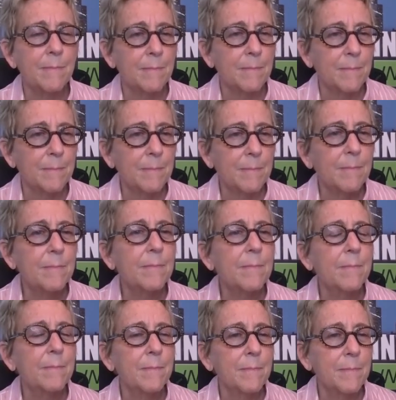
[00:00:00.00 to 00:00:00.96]

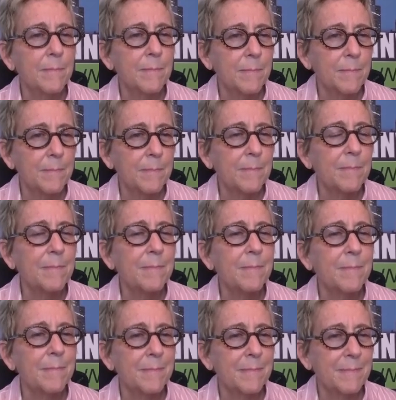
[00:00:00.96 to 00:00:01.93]

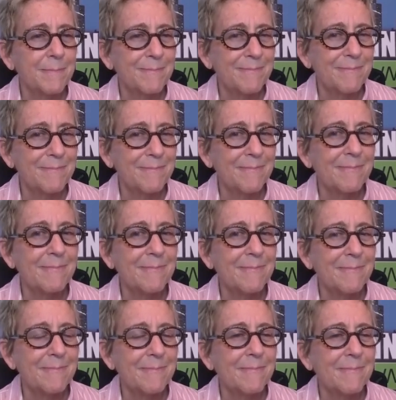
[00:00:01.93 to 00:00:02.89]

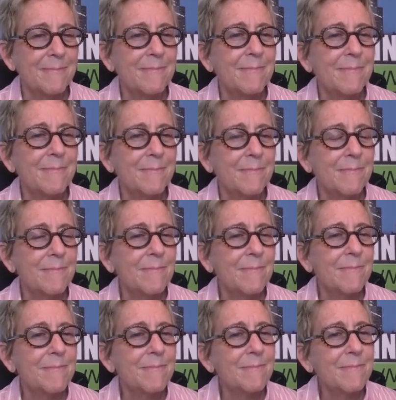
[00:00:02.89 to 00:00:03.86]

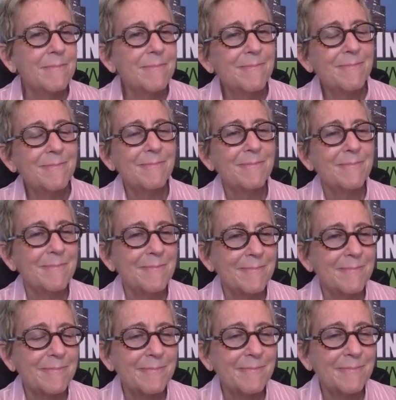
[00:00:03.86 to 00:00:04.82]

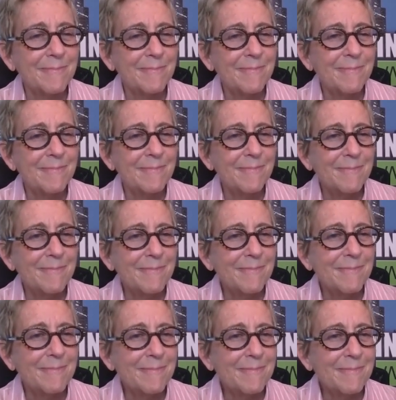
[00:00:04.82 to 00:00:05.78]

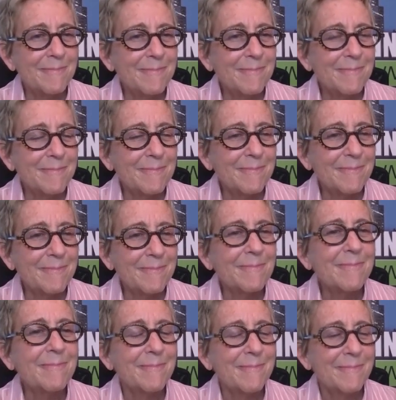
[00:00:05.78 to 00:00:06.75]

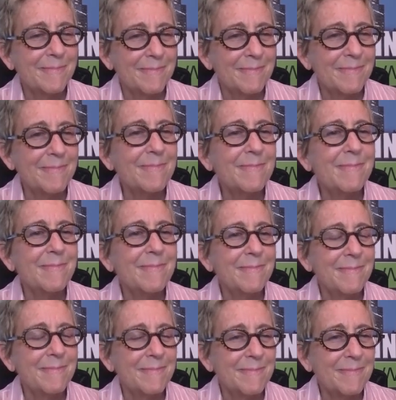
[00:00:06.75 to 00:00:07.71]

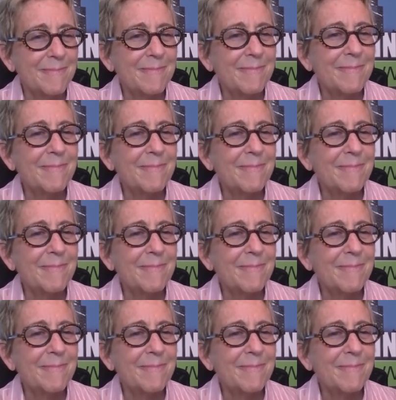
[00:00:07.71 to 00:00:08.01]
[no speech]